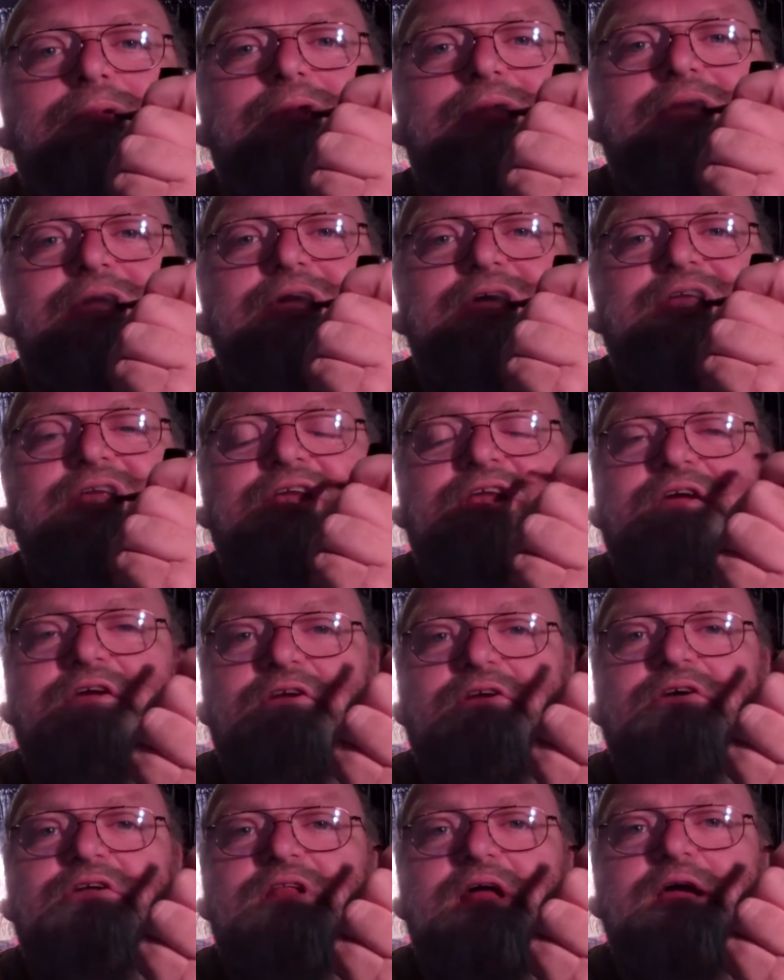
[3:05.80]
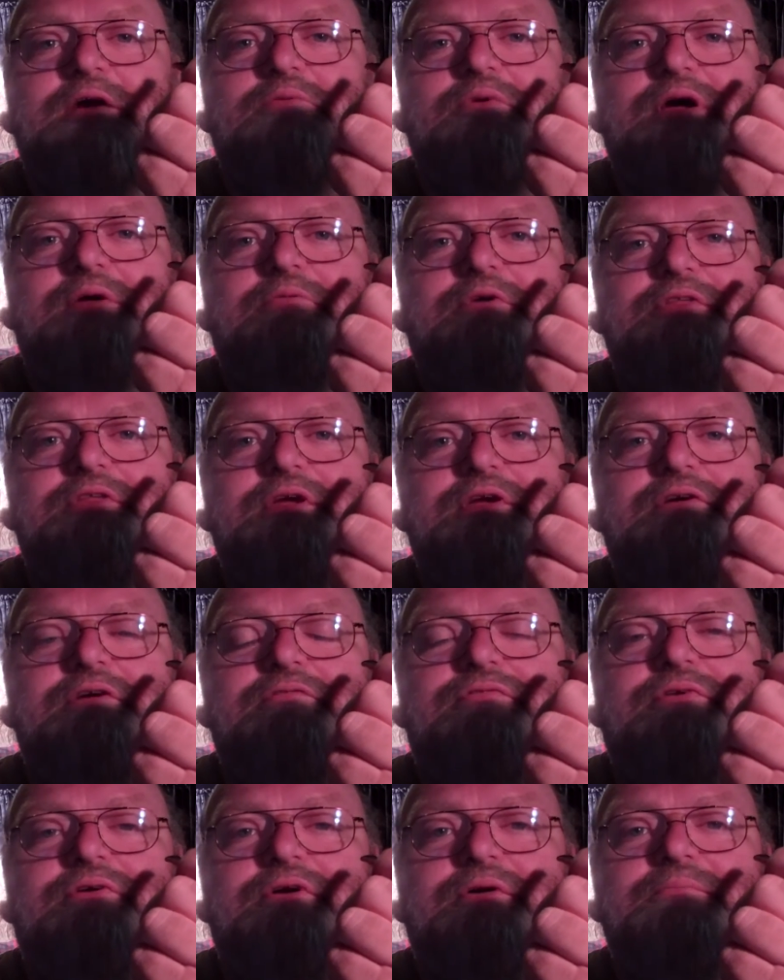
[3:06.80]
And it looked like it went with the
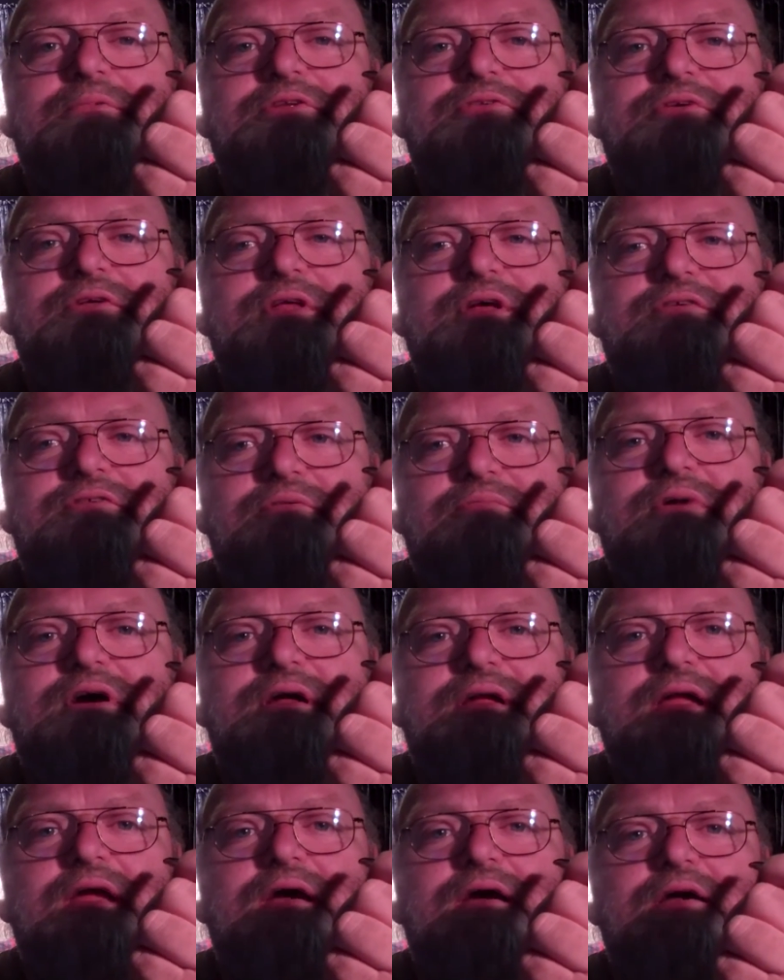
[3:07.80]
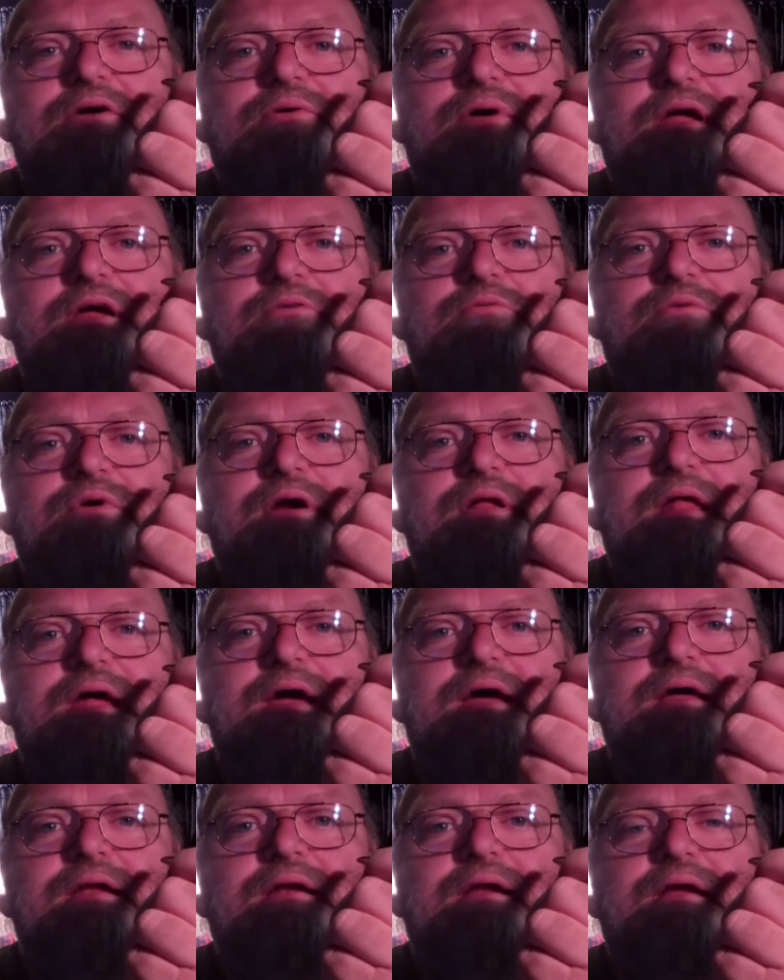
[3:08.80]
uniform, and so they said, well, yeah, go ahead and wear
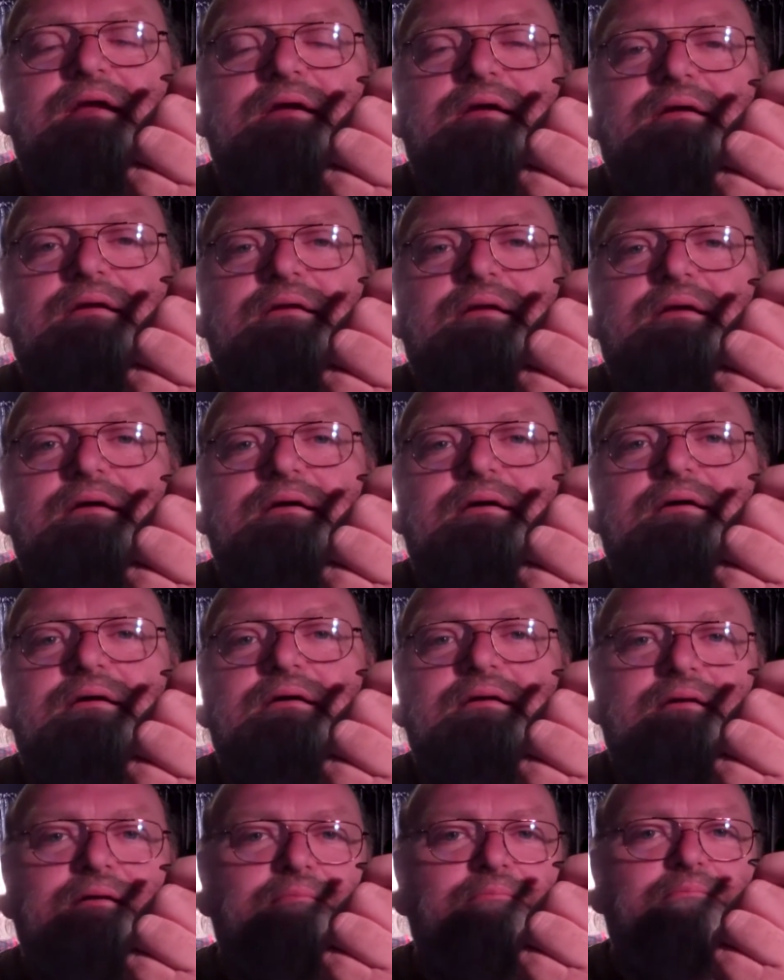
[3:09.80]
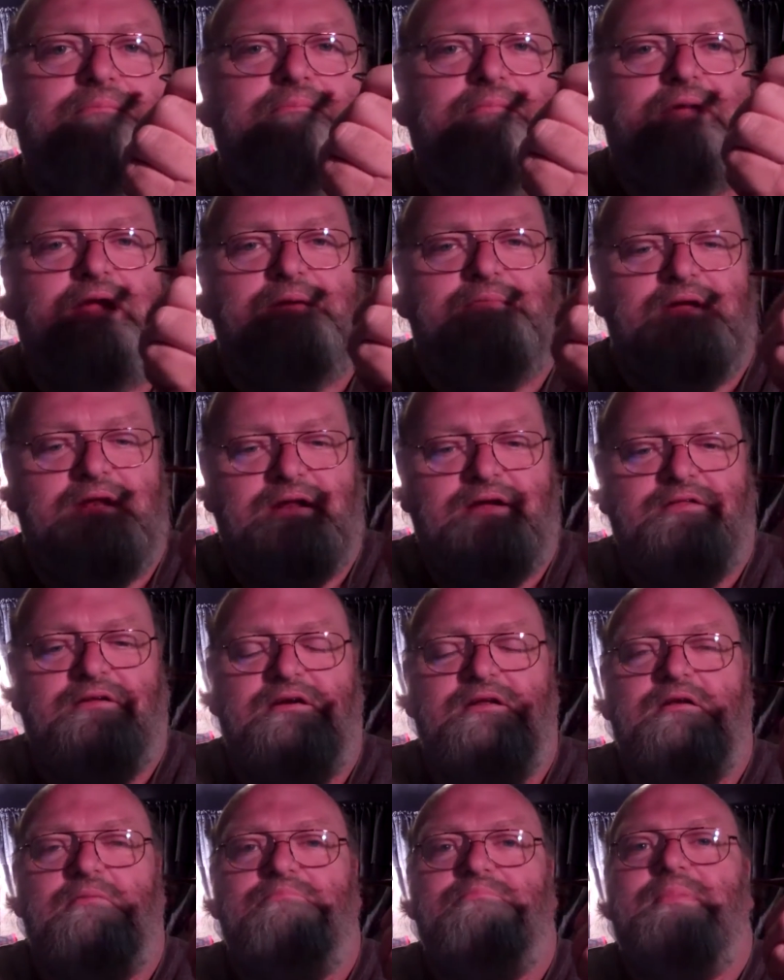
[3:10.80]
that, and gave me another
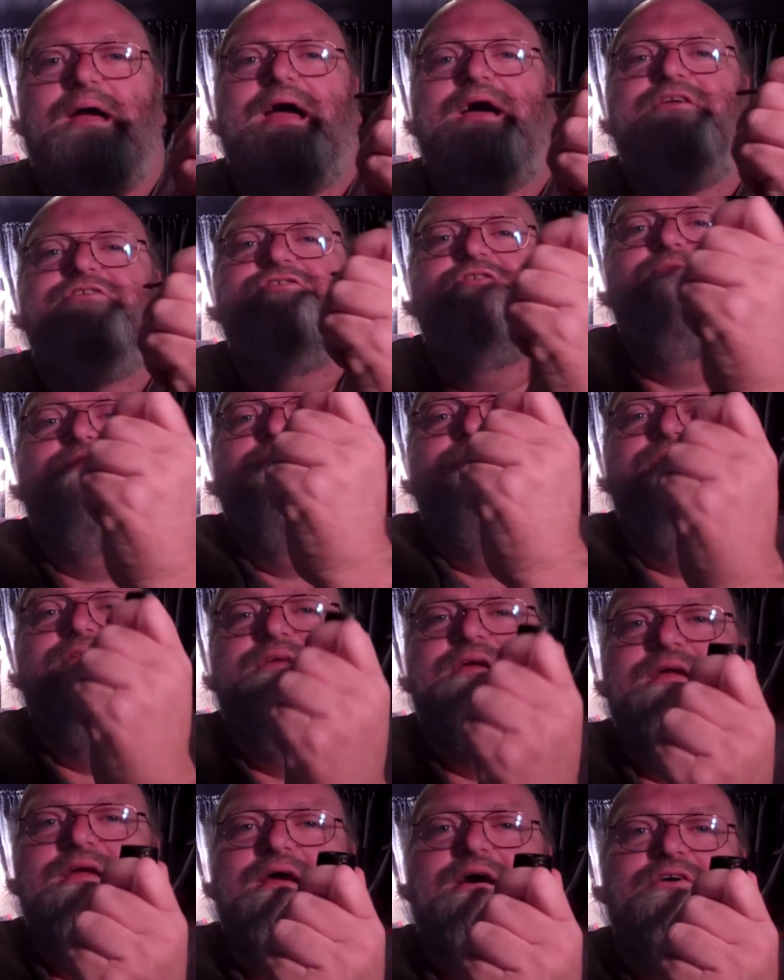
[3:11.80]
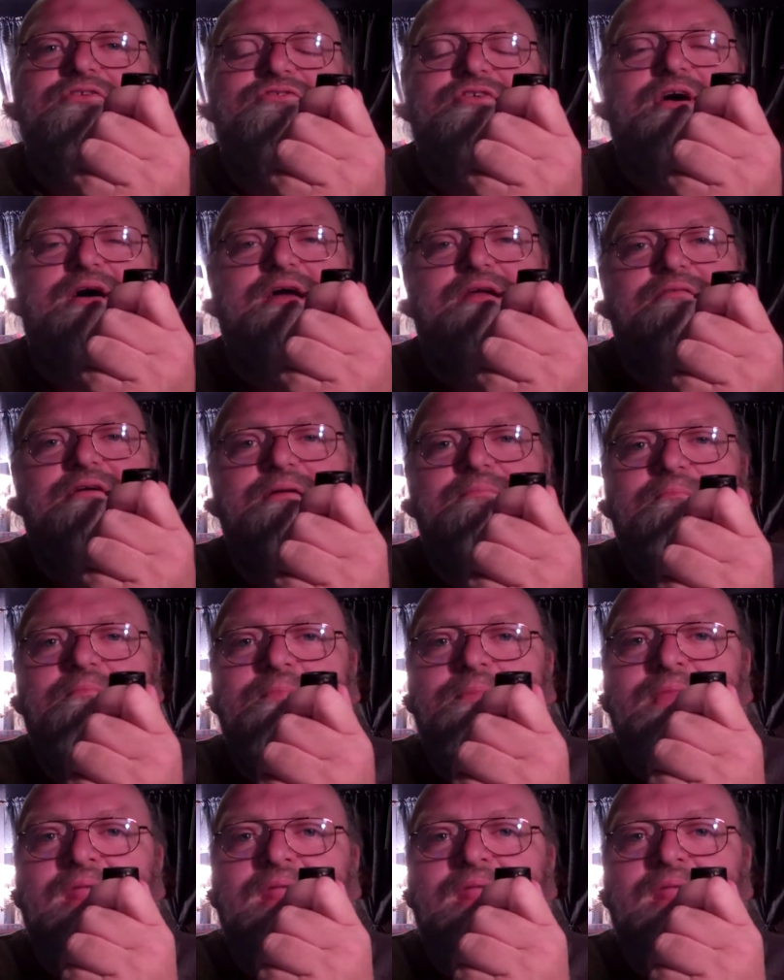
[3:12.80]
little badge to put on the outside of it.